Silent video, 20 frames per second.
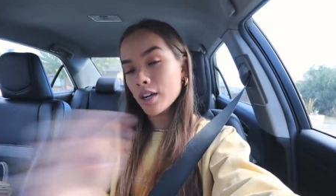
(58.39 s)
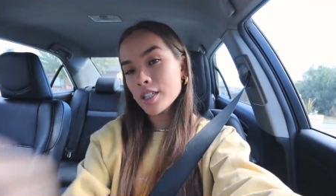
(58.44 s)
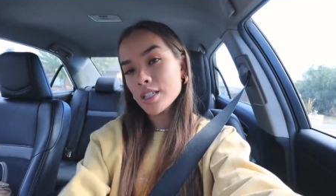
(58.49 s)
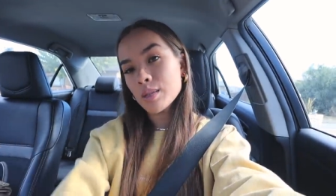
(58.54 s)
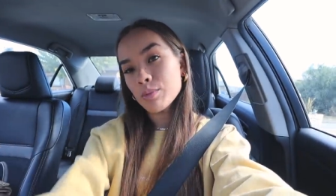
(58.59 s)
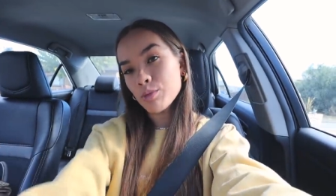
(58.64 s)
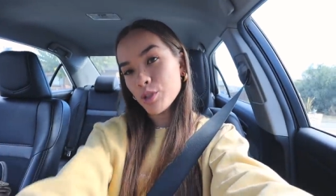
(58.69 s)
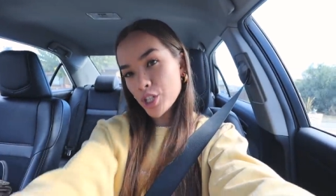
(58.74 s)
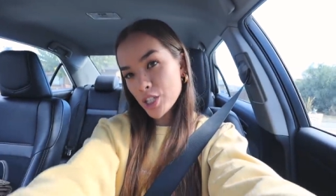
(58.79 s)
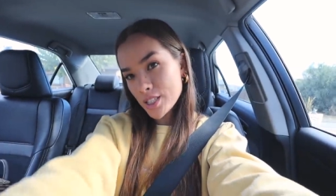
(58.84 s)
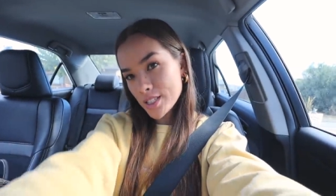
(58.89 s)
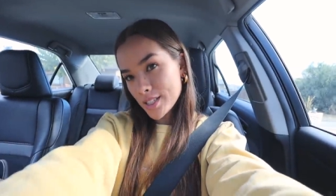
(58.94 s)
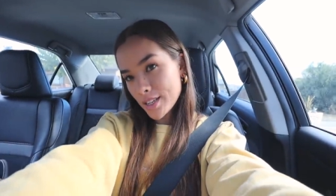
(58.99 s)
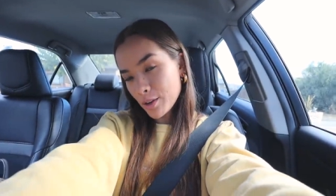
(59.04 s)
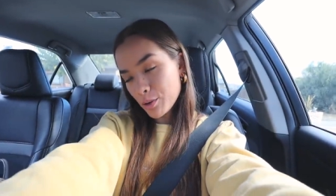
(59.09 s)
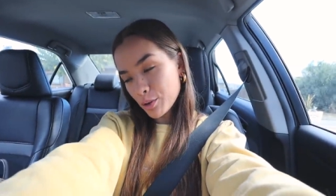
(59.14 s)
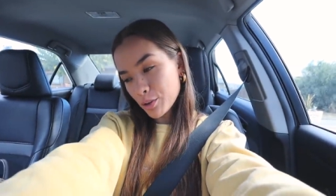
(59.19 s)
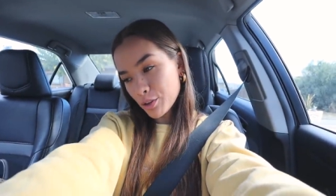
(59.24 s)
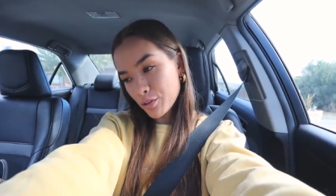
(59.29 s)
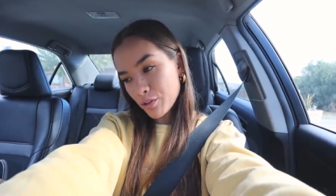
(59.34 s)
are some jeans that I
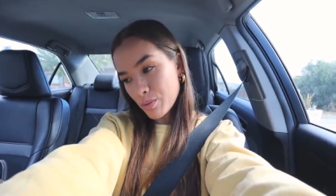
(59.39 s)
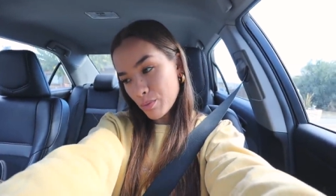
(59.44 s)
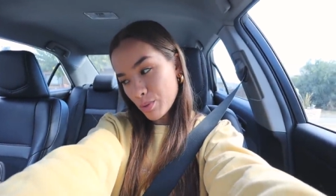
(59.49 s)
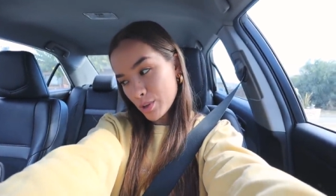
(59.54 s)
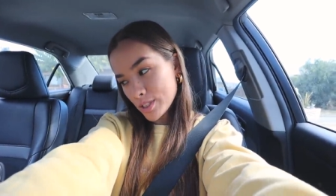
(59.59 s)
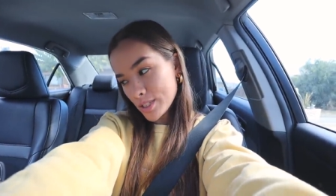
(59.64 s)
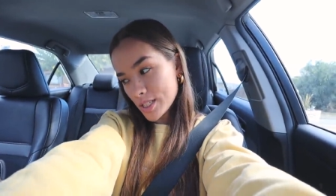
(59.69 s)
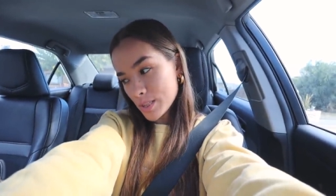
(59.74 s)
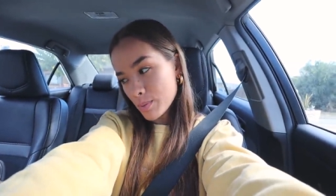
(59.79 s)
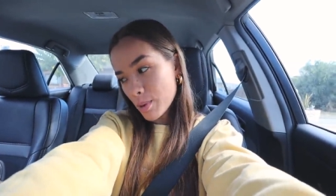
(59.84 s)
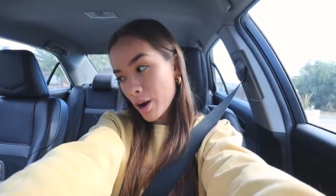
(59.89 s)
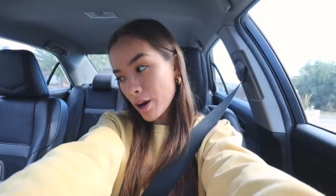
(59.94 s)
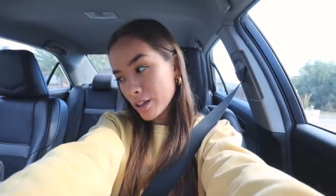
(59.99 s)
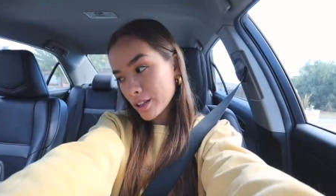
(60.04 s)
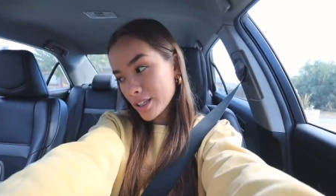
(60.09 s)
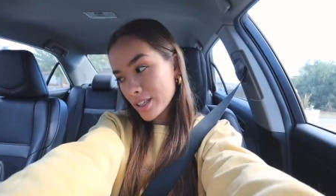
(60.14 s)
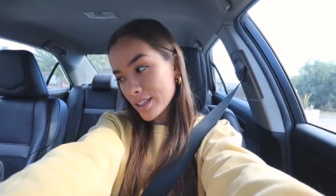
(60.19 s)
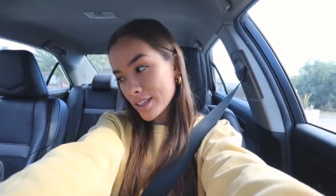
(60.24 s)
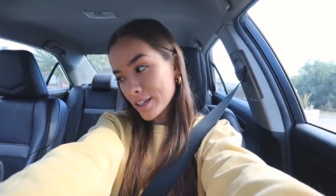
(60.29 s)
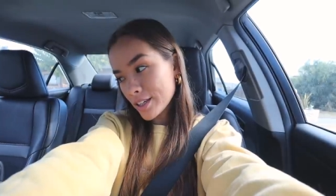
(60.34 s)
ordered from Princess
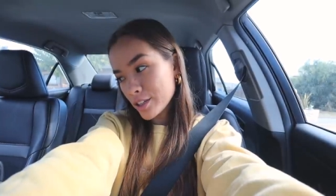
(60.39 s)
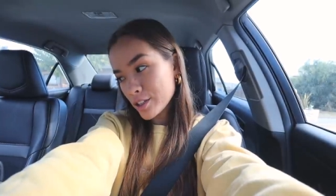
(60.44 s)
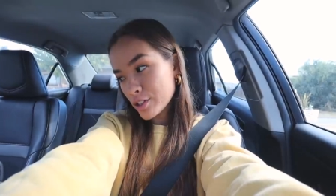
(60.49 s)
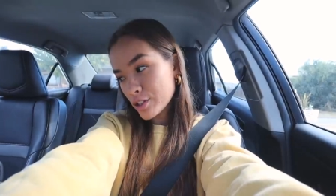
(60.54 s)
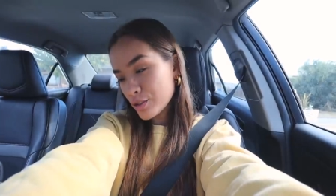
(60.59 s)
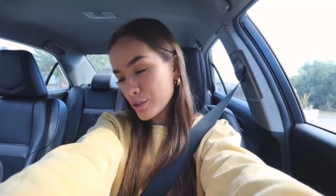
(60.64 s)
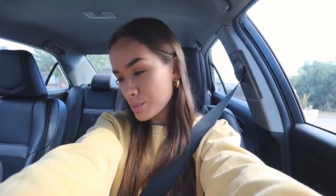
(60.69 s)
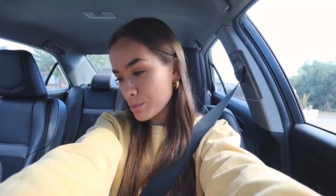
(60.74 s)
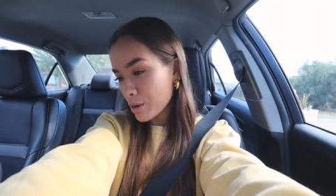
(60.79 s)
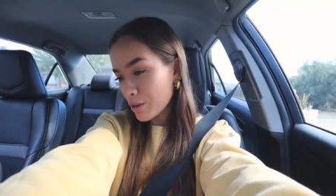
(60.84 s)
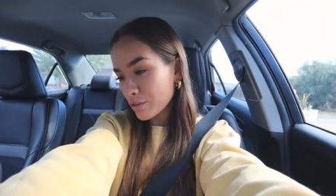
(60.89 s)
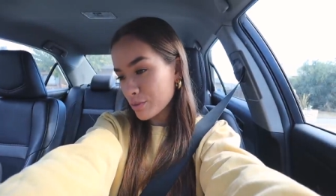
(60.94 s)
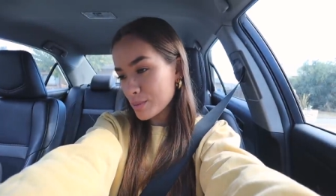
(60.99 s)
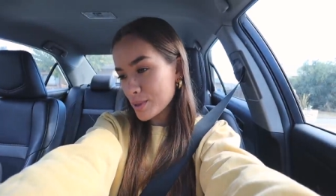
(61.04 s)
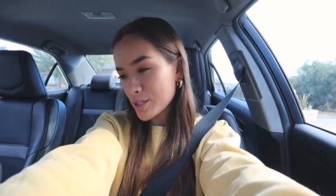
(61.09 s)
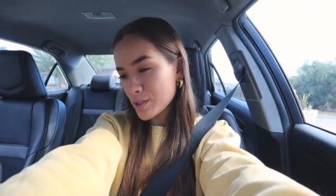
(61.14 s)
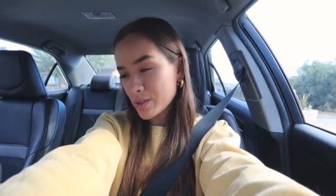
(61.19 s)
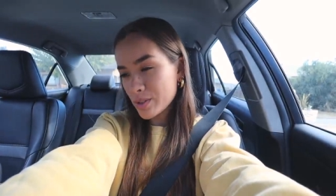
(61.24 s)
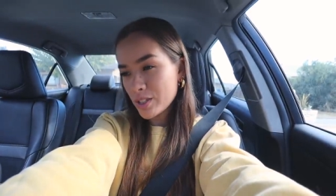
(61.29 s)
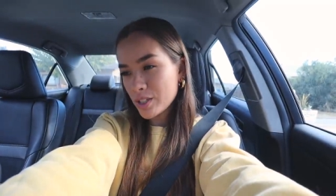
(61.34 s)
Polly that are too small for me
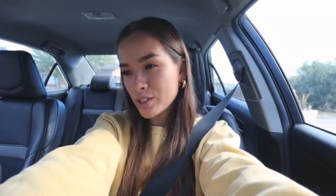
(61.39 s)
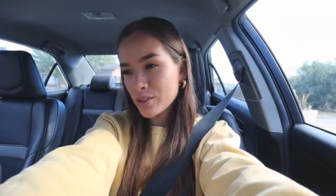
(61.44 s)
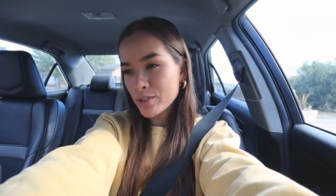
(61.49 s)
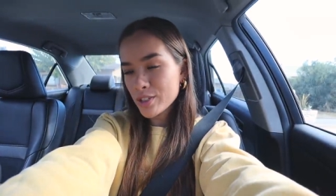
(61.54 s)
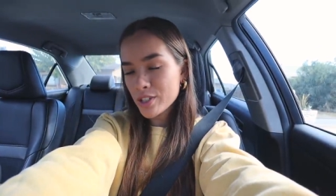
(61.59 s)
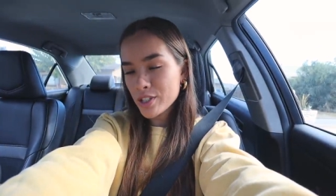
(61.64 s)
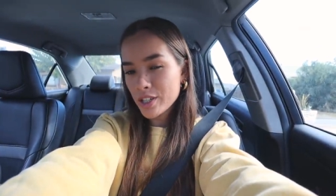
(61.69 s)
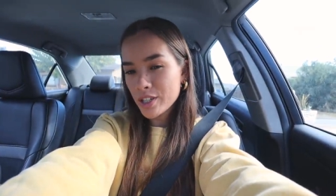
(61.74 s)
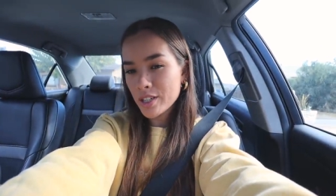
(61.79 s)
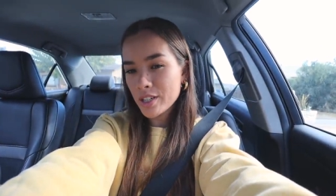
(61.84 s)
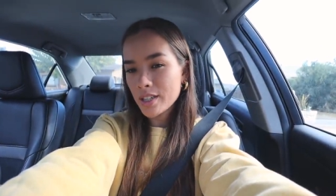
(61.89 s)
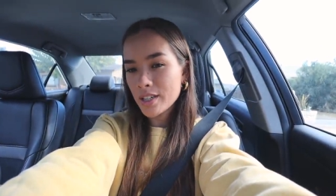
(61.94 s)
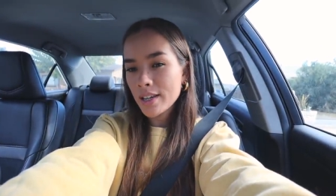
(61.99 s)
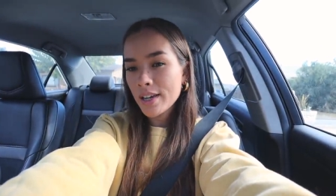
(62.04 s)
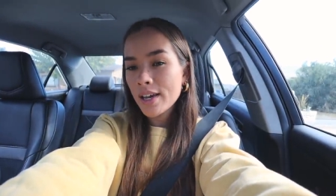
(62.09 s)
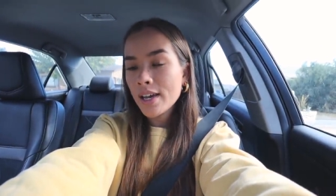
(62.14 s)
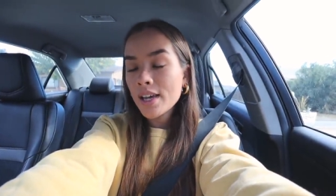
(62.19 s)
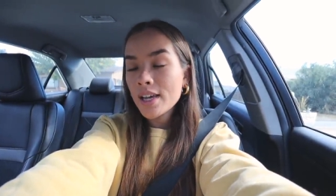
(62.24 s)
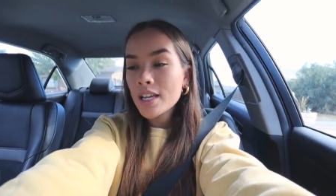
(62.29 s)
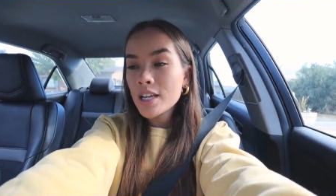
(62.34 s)
so I need to return.
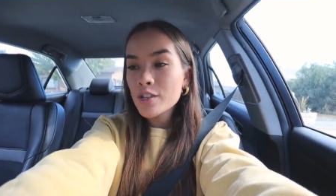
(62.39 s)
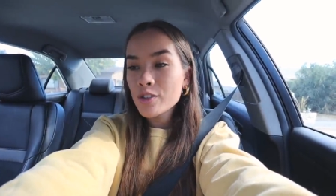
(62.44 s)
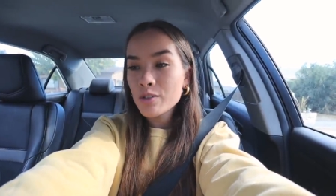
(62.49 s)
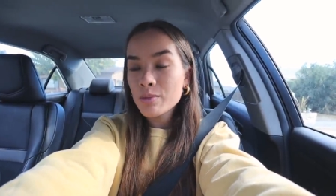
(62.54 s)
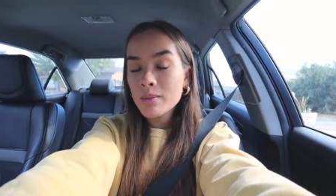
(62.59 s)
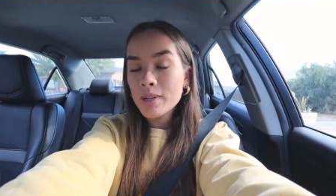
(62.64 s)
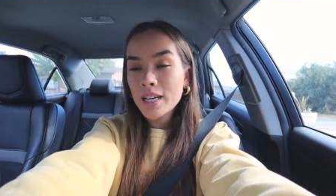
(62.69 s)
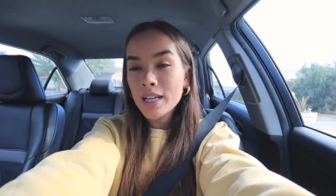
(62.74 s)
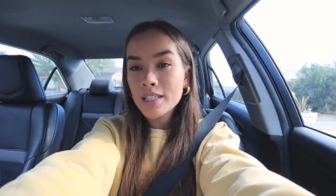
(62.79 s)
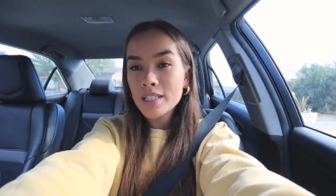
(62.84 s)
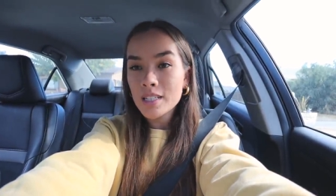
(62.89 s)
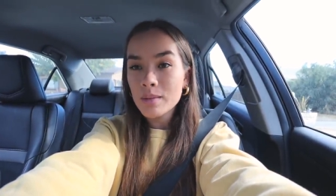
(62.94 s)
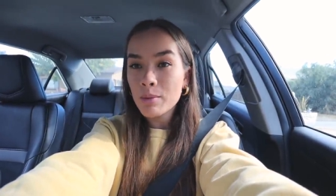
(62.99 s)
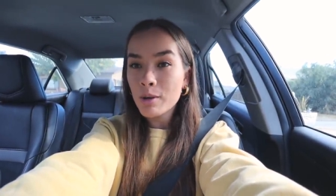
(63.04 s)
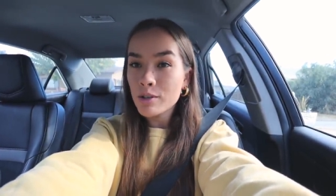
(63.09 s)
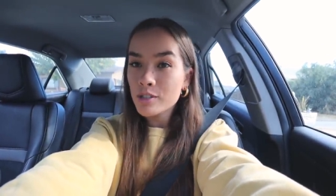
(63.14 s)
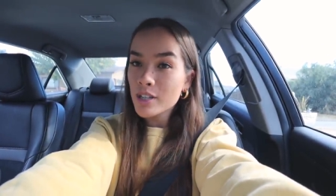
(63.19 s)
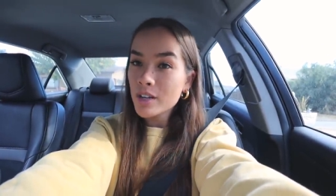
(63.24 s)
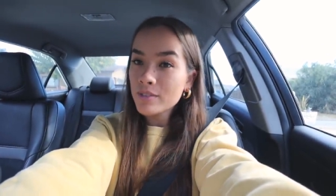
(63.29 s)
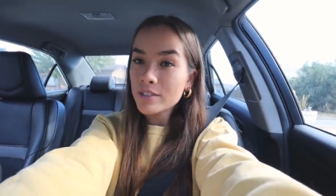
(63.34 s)
So I'm gonna head to the
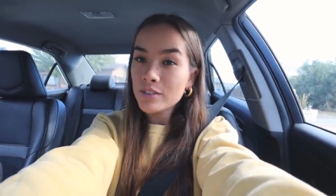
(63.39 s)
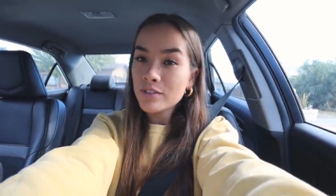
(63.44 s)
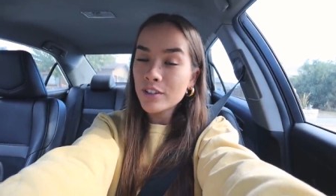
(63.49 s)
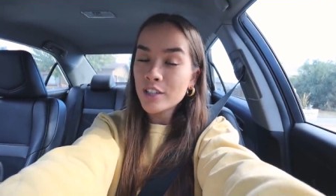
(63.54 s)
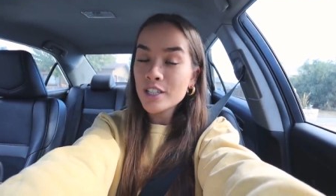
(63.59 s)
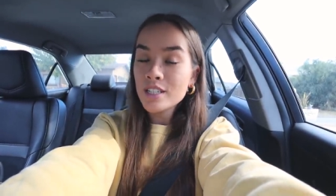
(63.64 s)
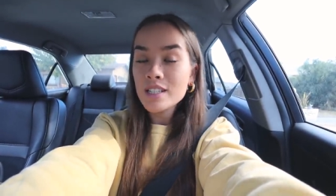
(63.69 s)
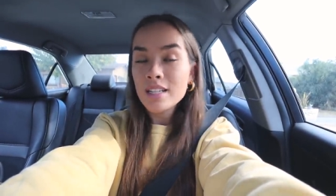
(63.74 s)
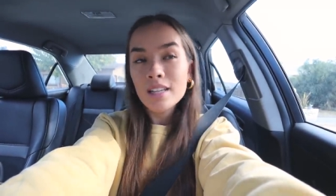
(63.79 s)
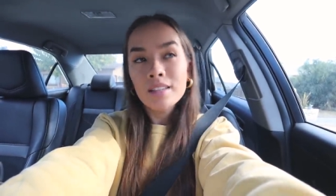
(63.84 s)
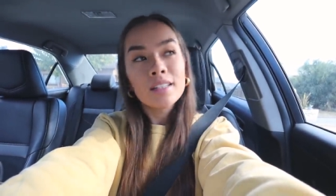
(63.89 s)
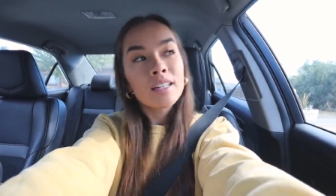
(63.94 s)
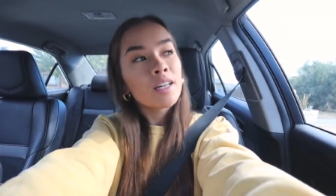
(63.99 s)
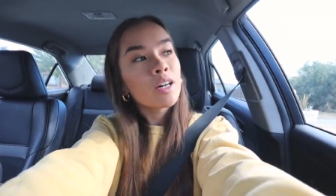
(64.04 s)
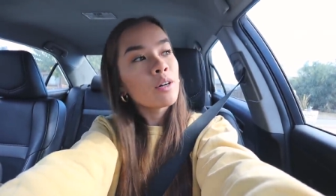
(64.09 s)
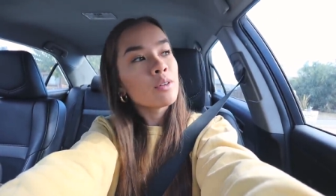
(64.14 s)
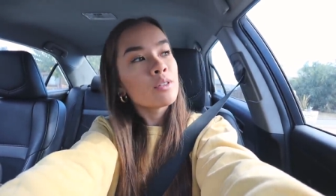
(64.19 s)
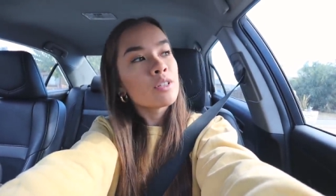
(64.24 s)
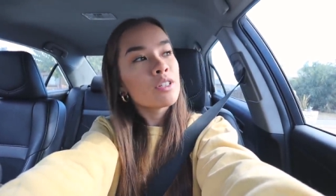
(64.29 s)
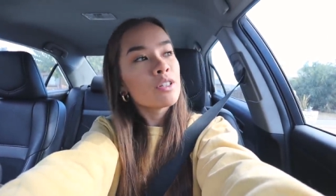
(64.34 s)
post office first and then
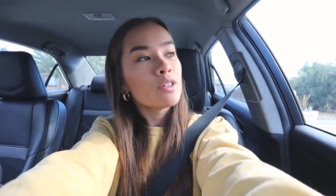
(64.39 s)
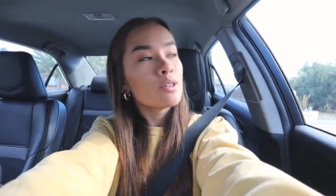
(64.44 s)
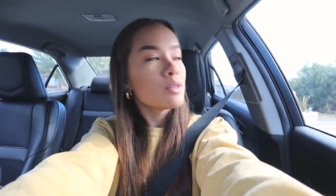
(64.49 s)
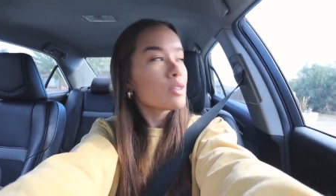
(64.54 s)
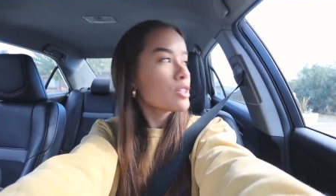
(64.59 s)
go to